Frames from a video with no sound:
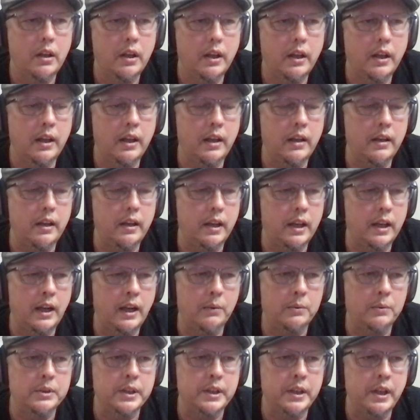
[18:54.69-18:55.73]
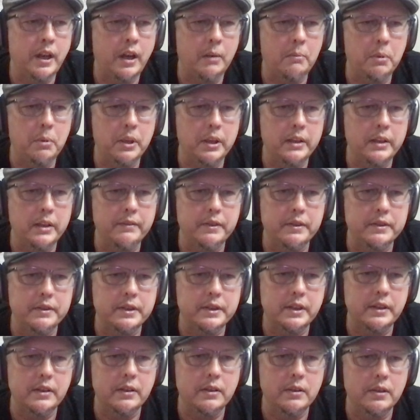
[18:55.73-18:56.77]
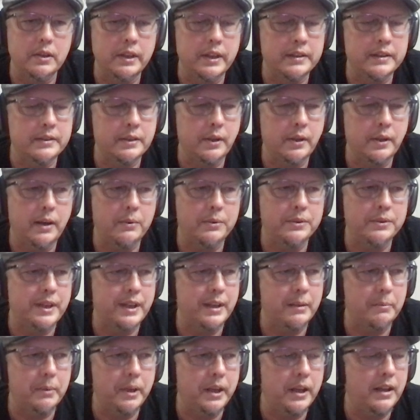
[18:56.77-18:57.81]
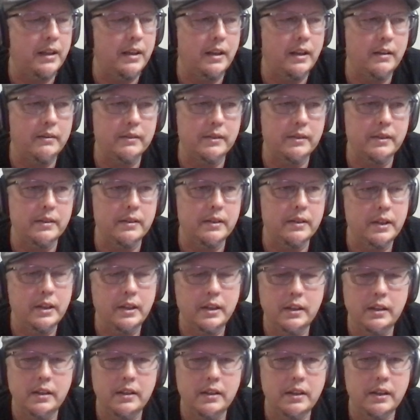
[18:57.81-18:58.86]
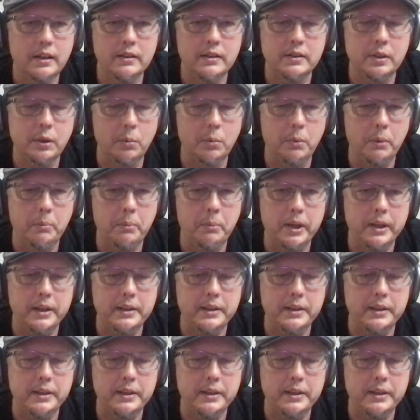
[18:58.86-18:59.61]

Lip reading: and I was a non-believer still, and so I was like, man, I told my buddy